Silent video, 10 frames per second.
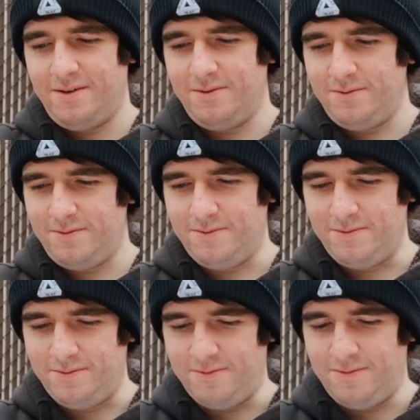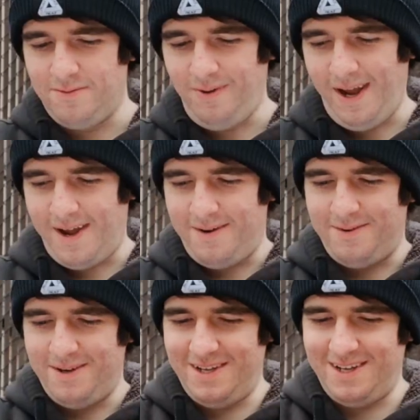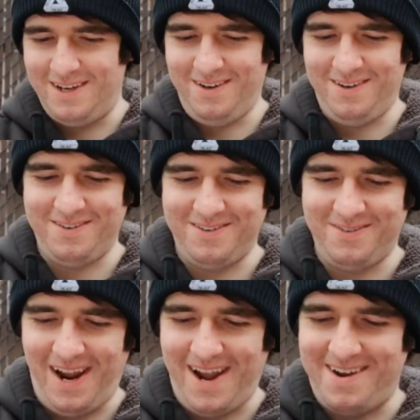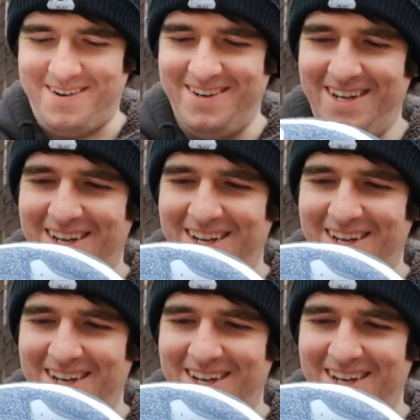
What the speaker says: Ooh, wow. Oh, wow.